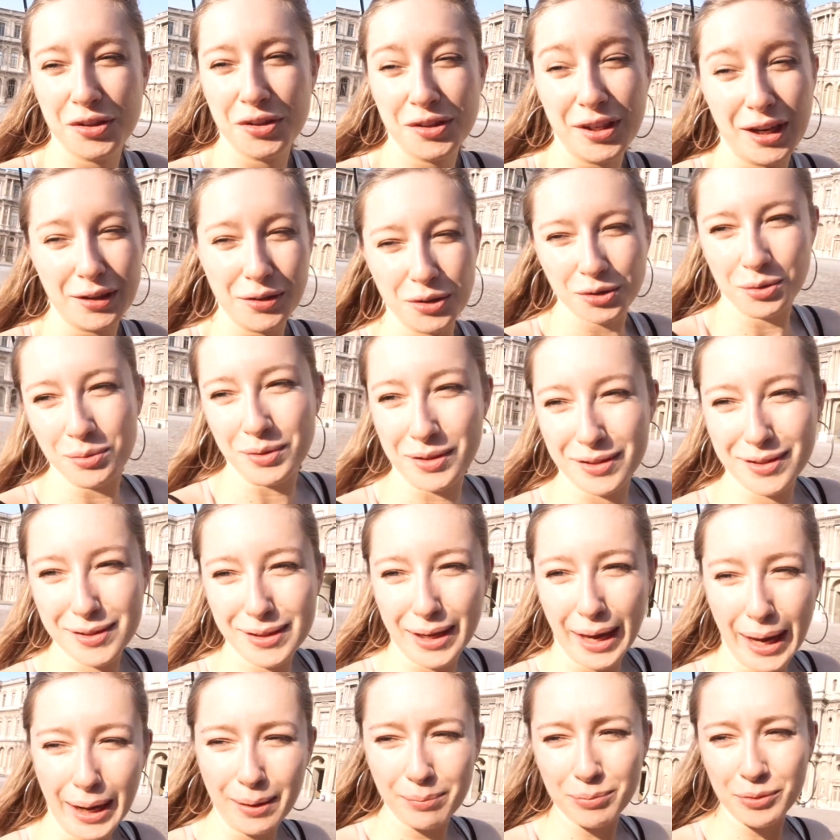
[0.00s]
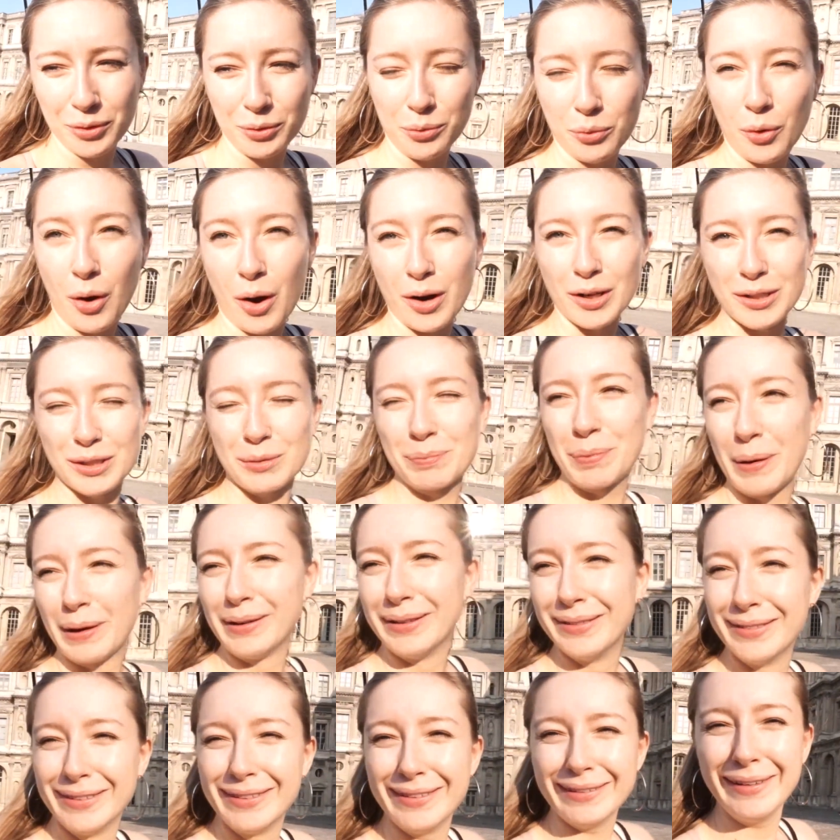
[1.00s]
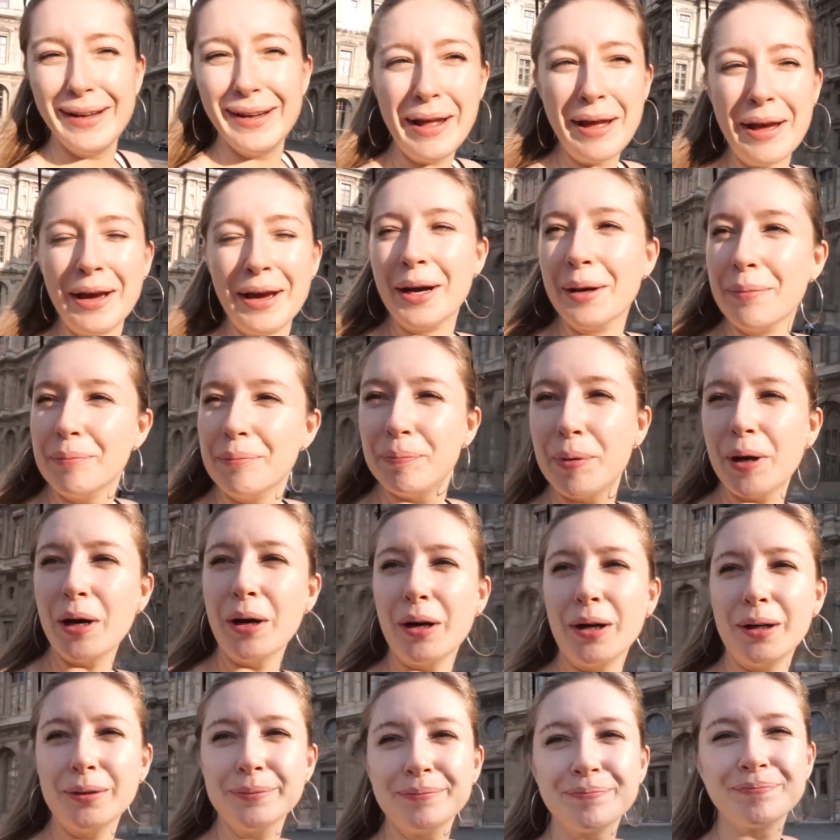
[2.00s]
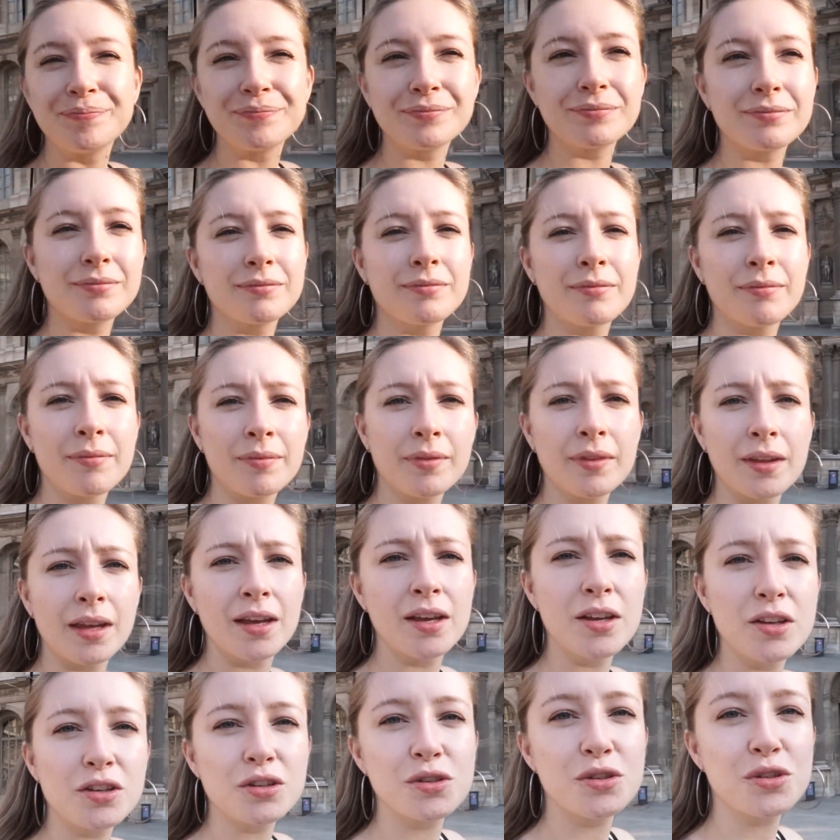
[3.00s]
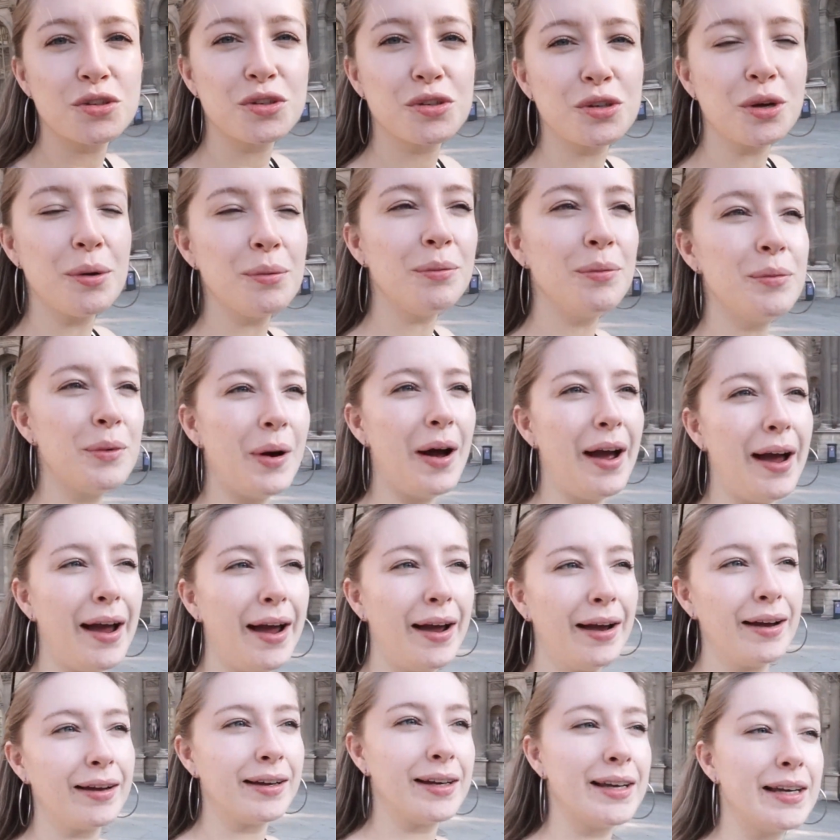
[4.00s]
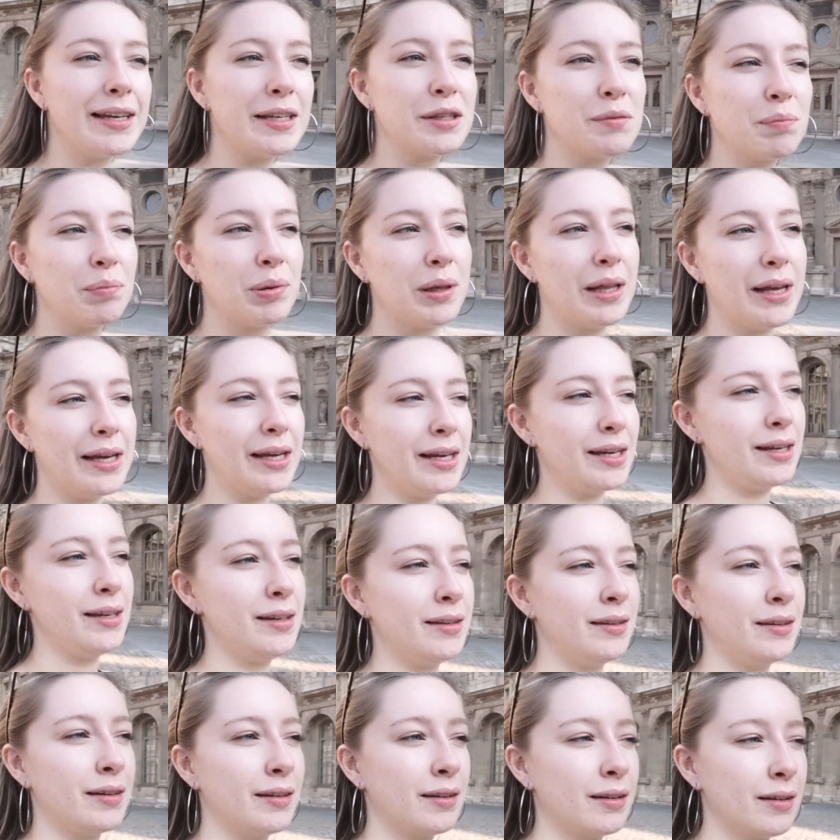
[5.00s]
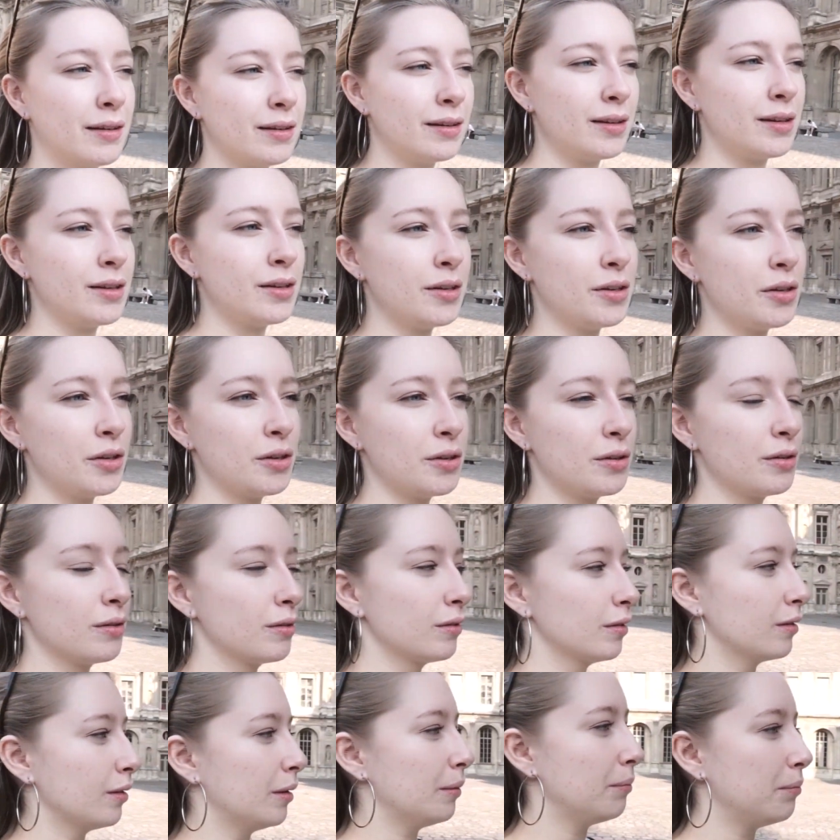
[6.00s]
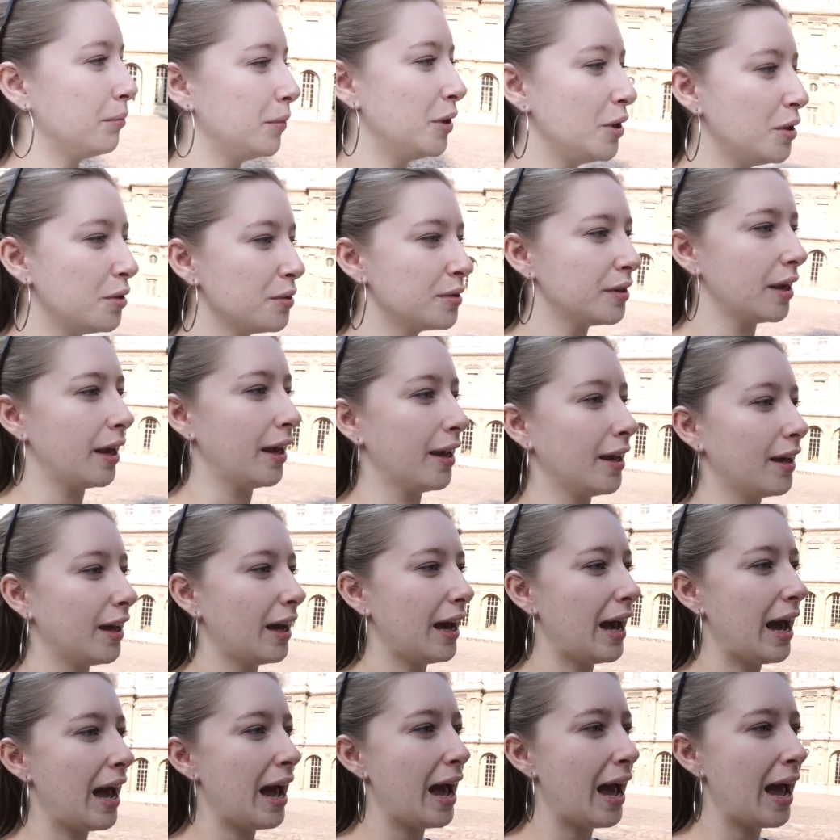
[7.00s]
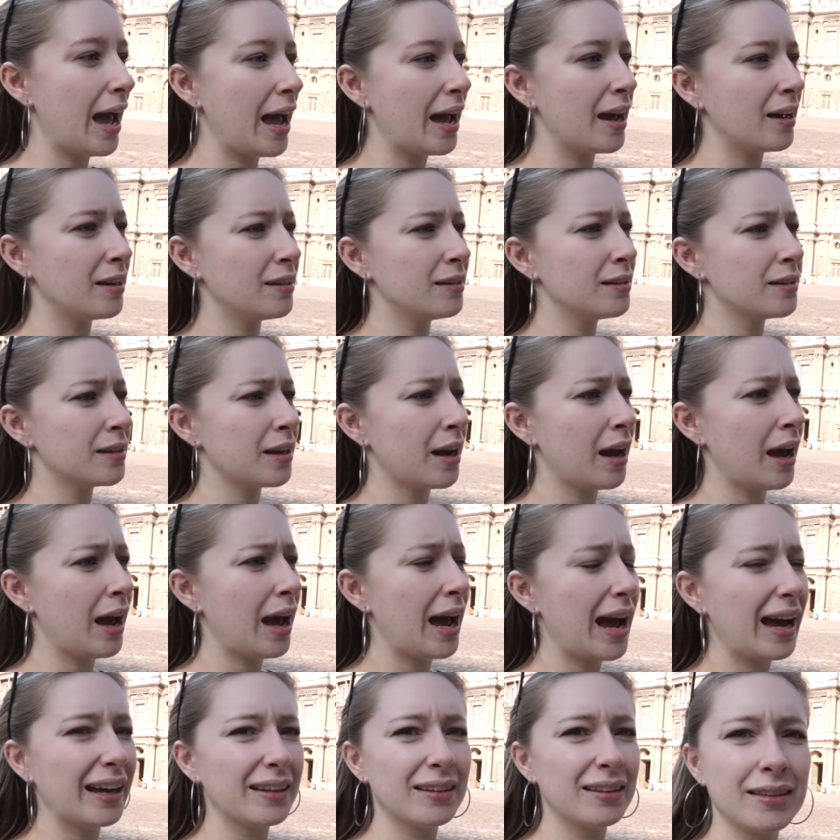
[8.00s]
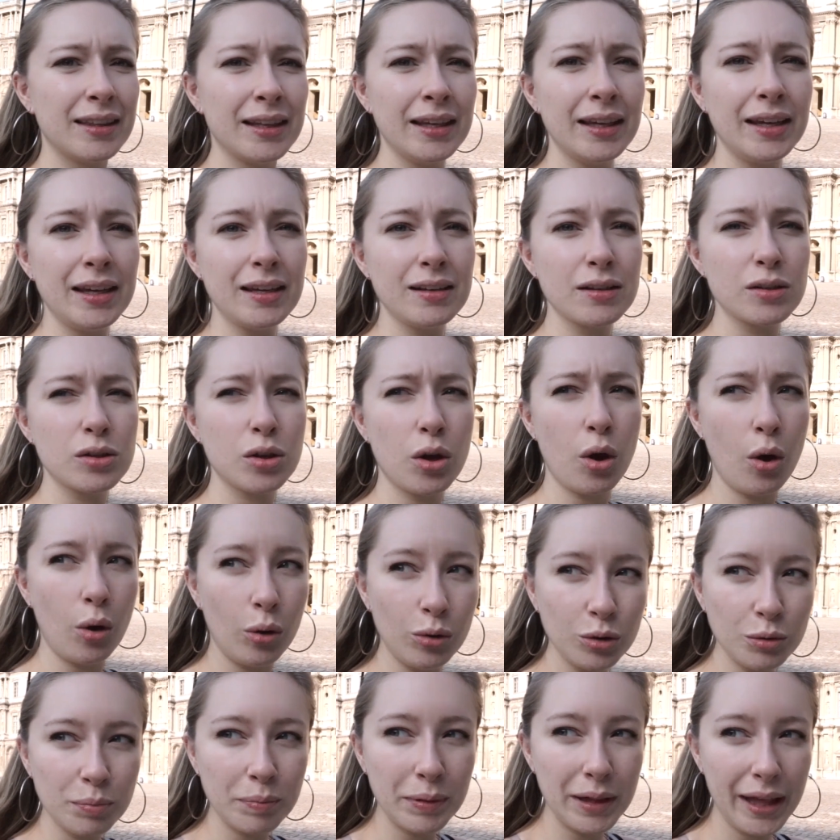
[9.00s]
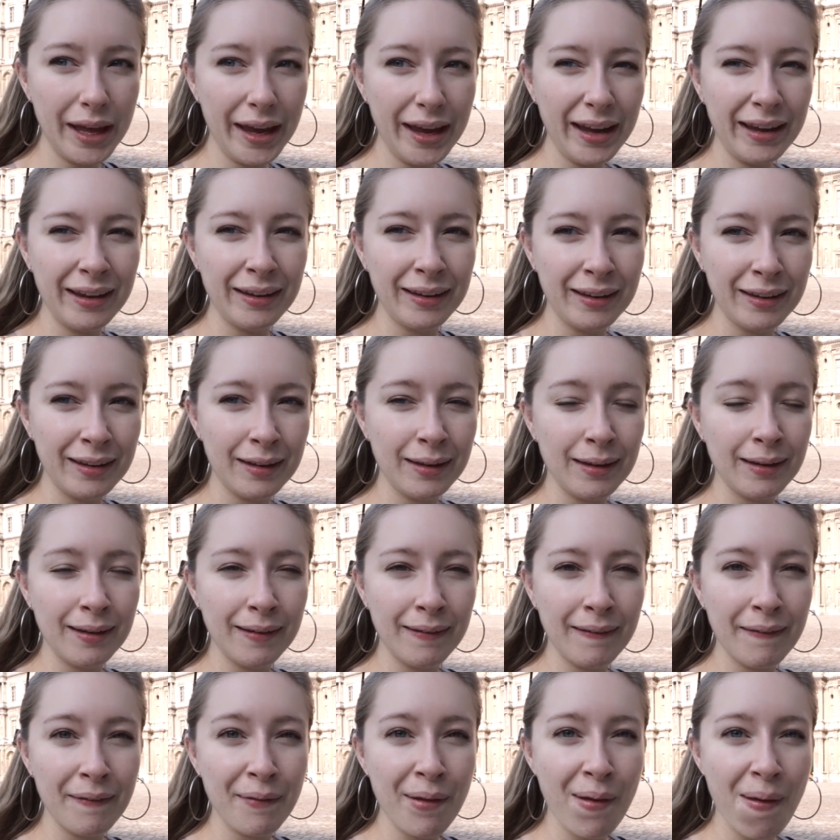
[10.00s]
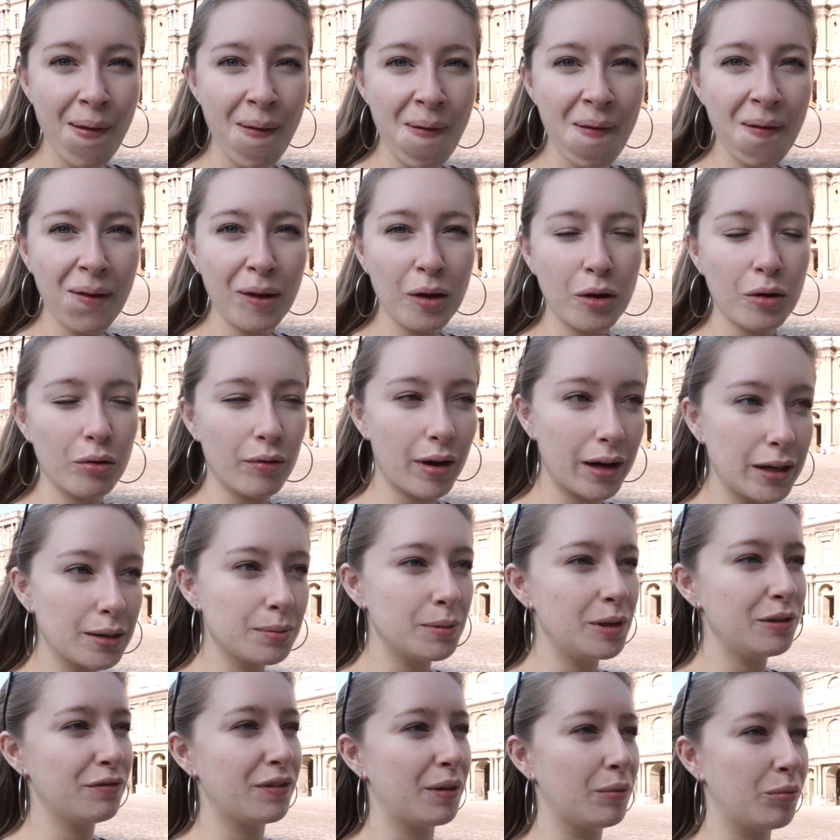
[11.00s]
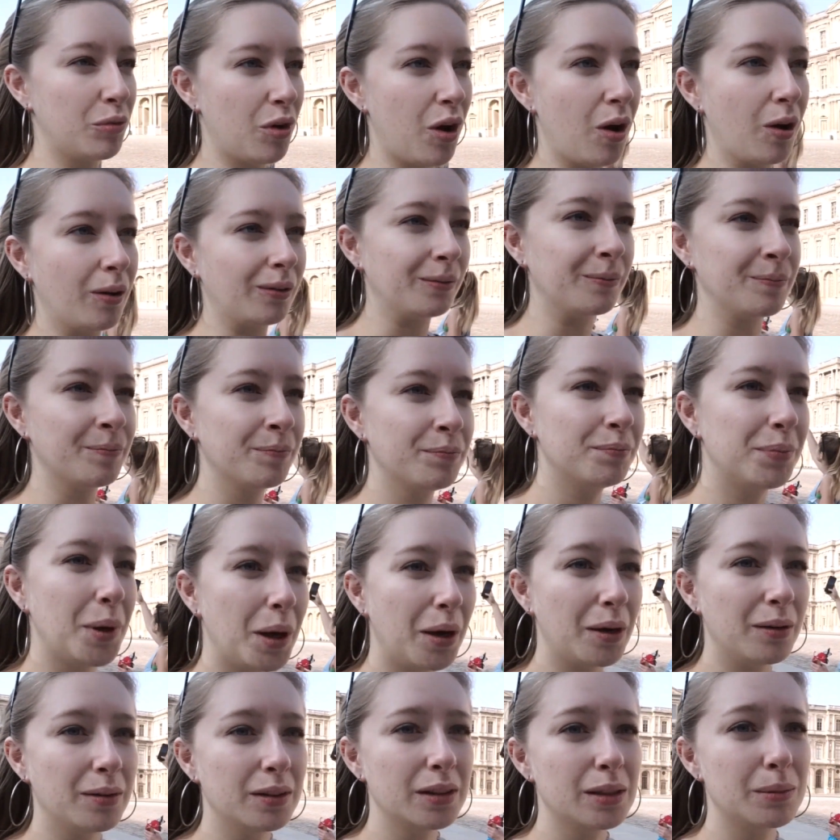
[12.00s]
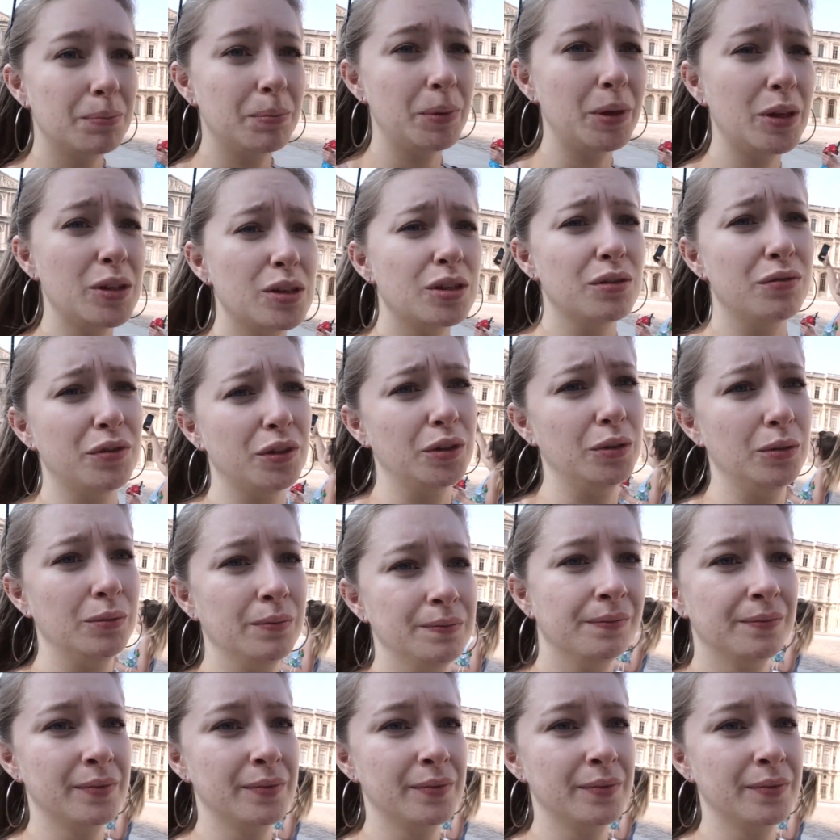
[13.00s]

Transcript: Just had to escape the wasp. but somewhere is playing music and I think it's Coldplay correct me if I'm wrong, but it's beautiful.